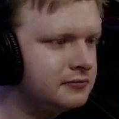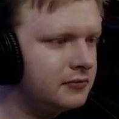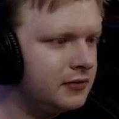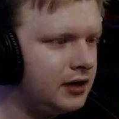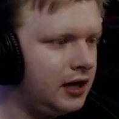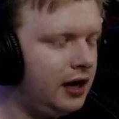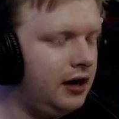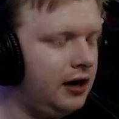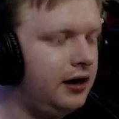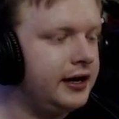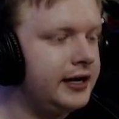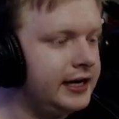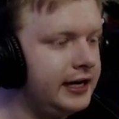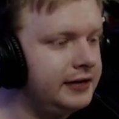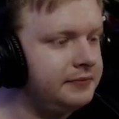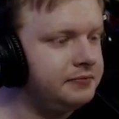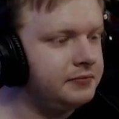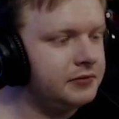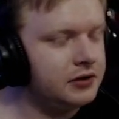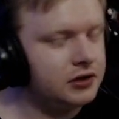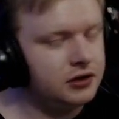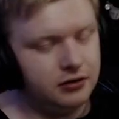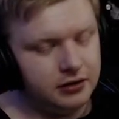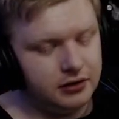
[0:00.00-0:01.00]
I get
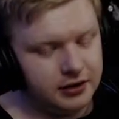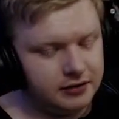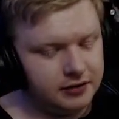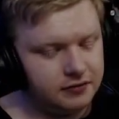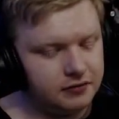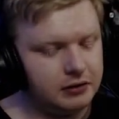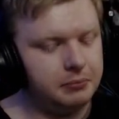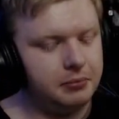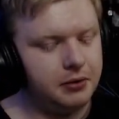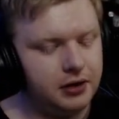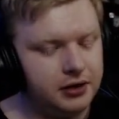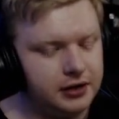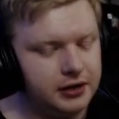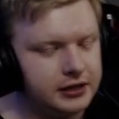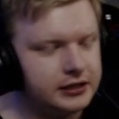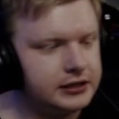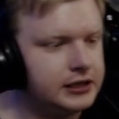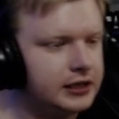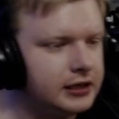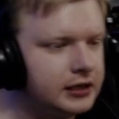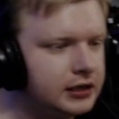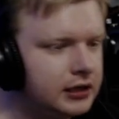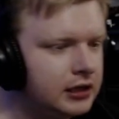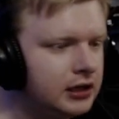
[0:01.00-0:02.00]
them calling it
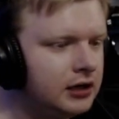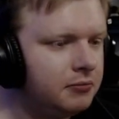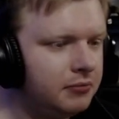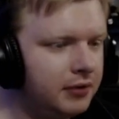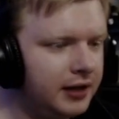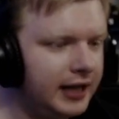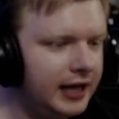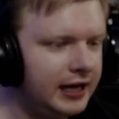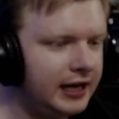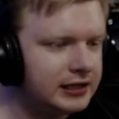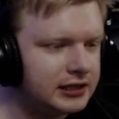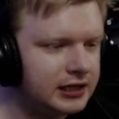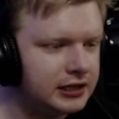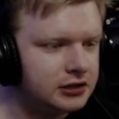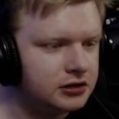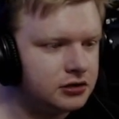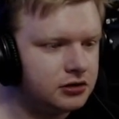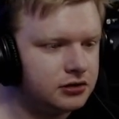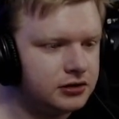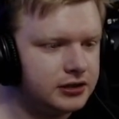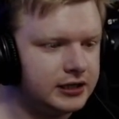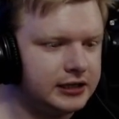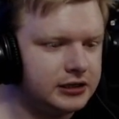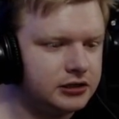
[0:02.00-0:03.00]
robotics. But that's
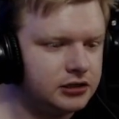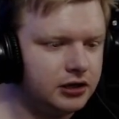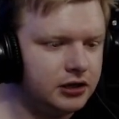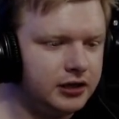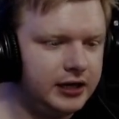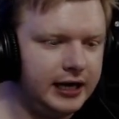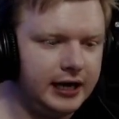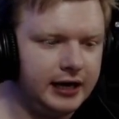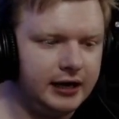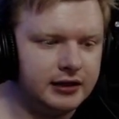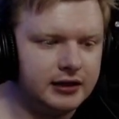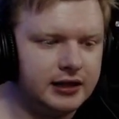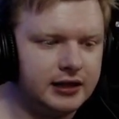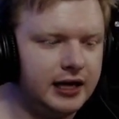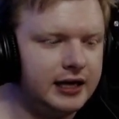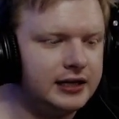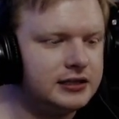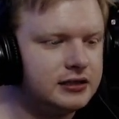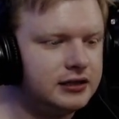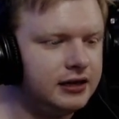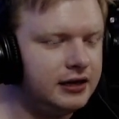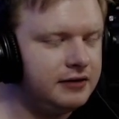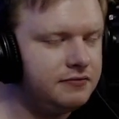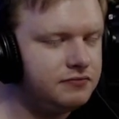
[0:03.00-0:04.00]
interesting. So yeah,
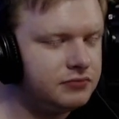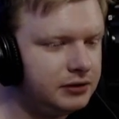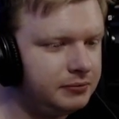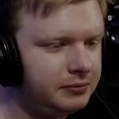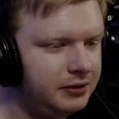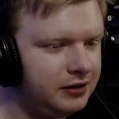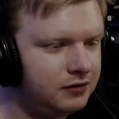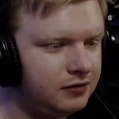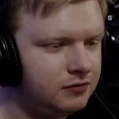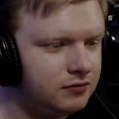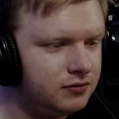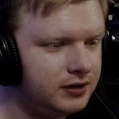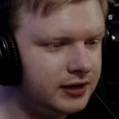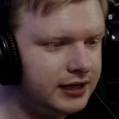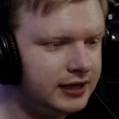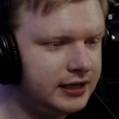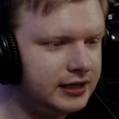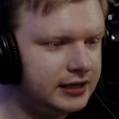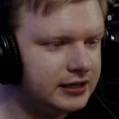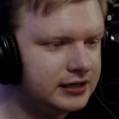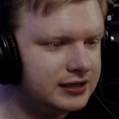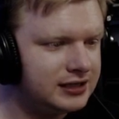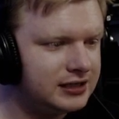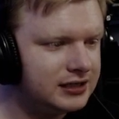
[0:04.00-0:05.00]
that seems a bit
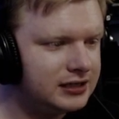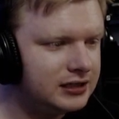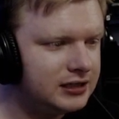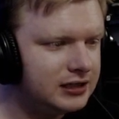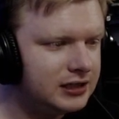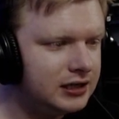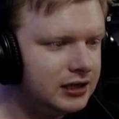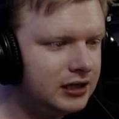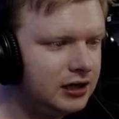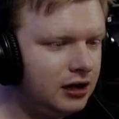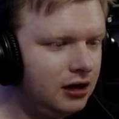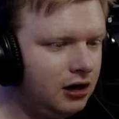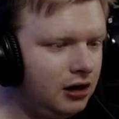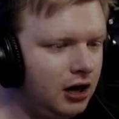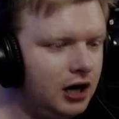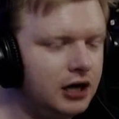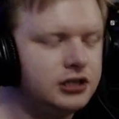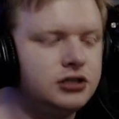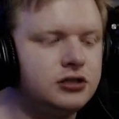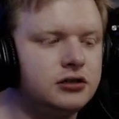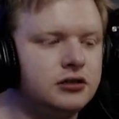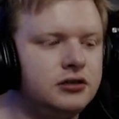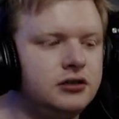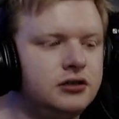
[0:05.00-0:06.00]
weird. I
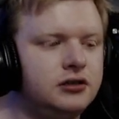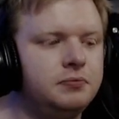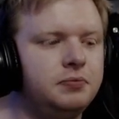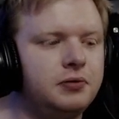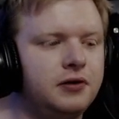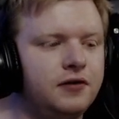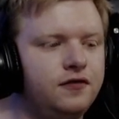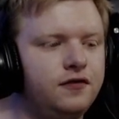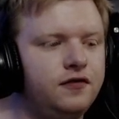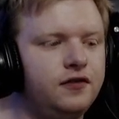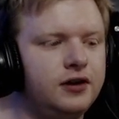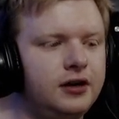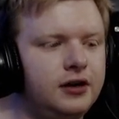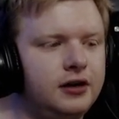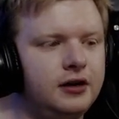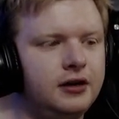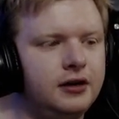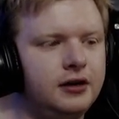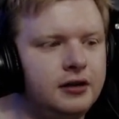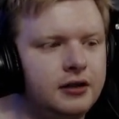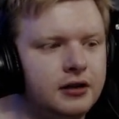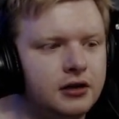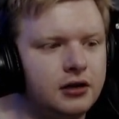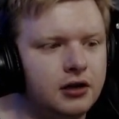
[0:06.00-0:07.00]
do
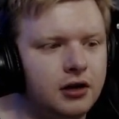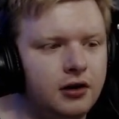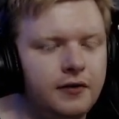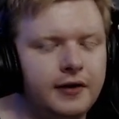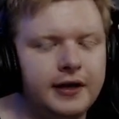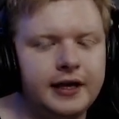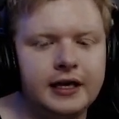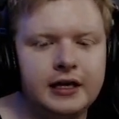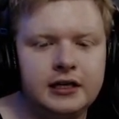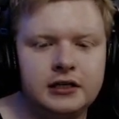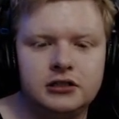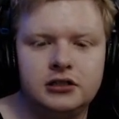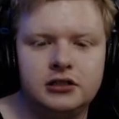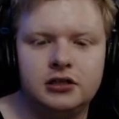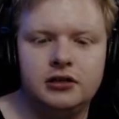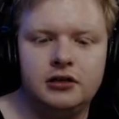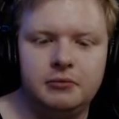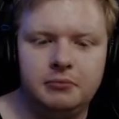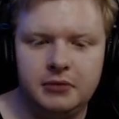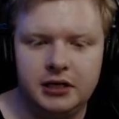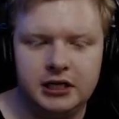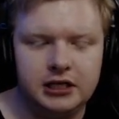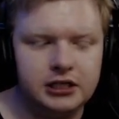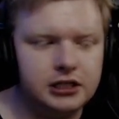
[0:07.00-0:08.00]
prefer the going into
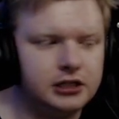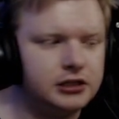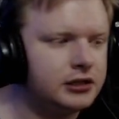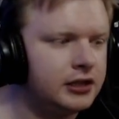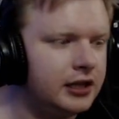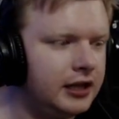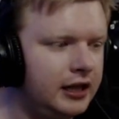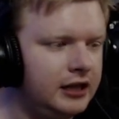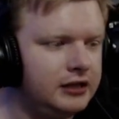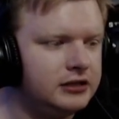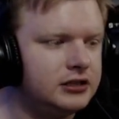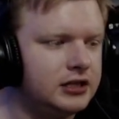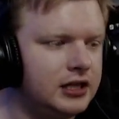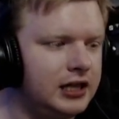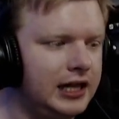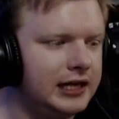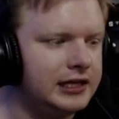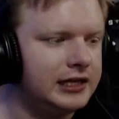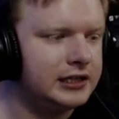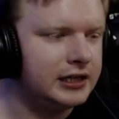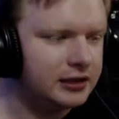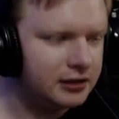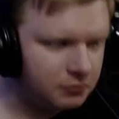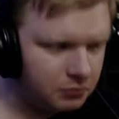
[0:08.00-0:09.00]
the missions and then
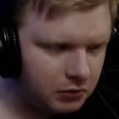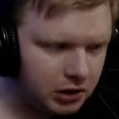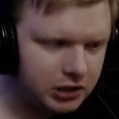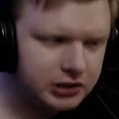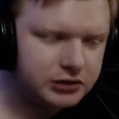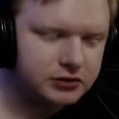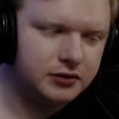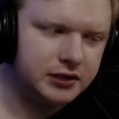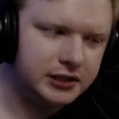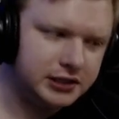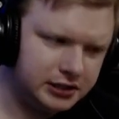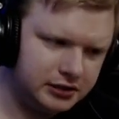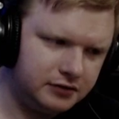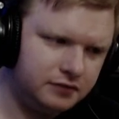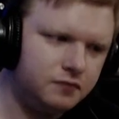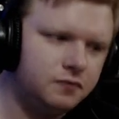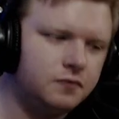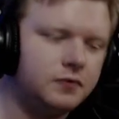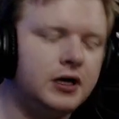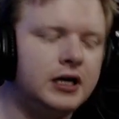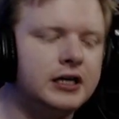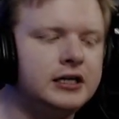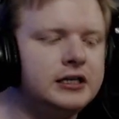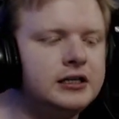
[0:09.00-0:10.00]
selecting the most recent
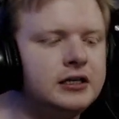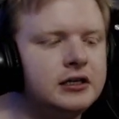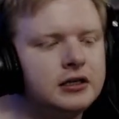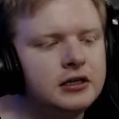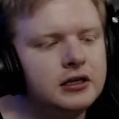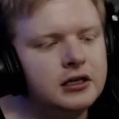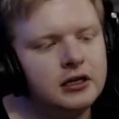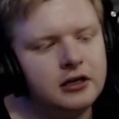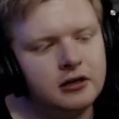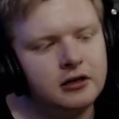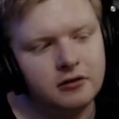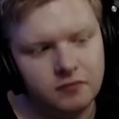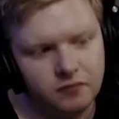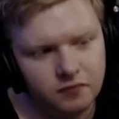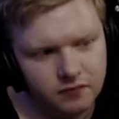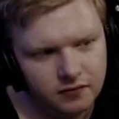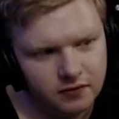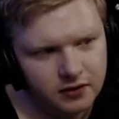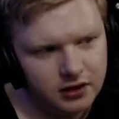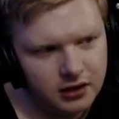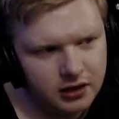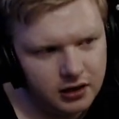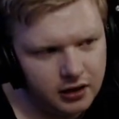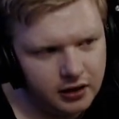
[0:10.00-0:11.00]
one.
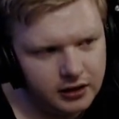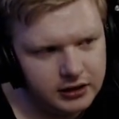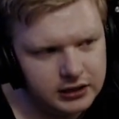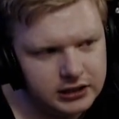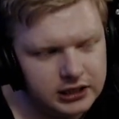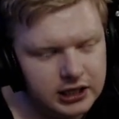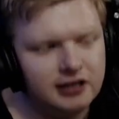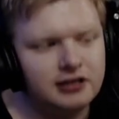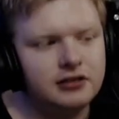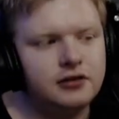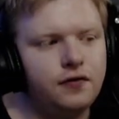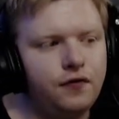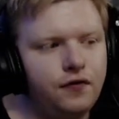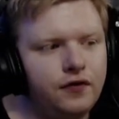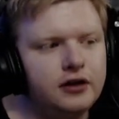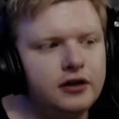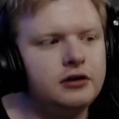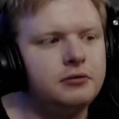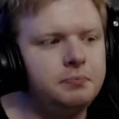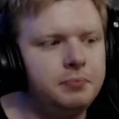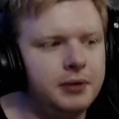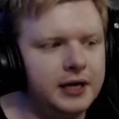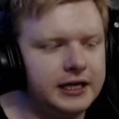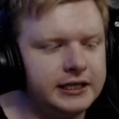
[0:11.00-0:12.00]
Does
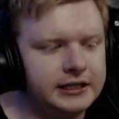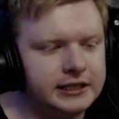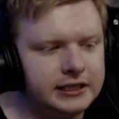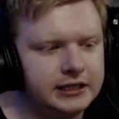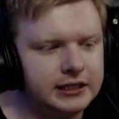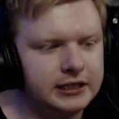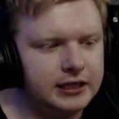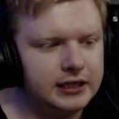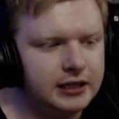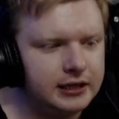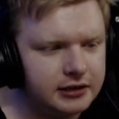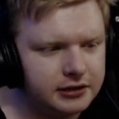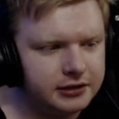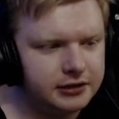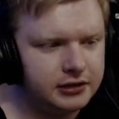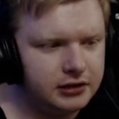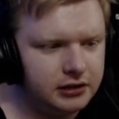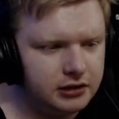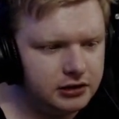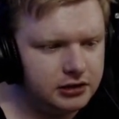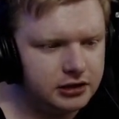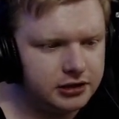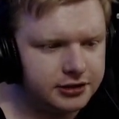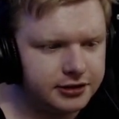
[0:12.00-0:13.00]
feel better than
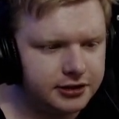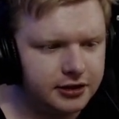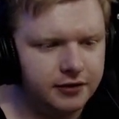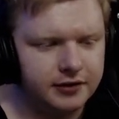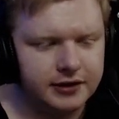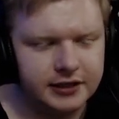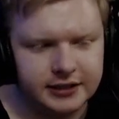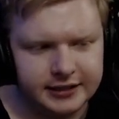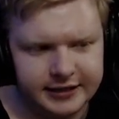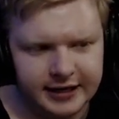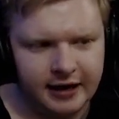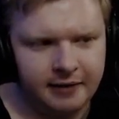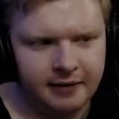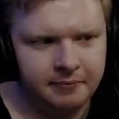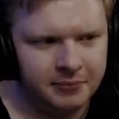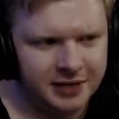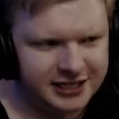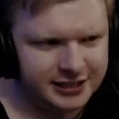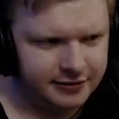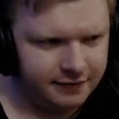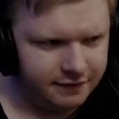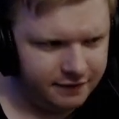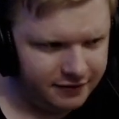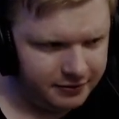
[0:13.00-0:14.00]
just going start
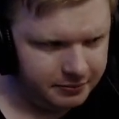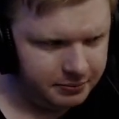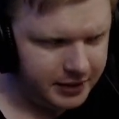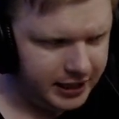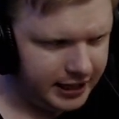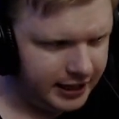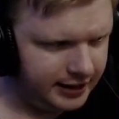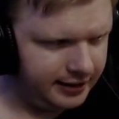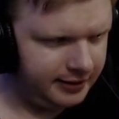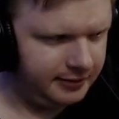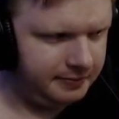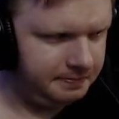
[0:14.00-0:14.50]
mission from there.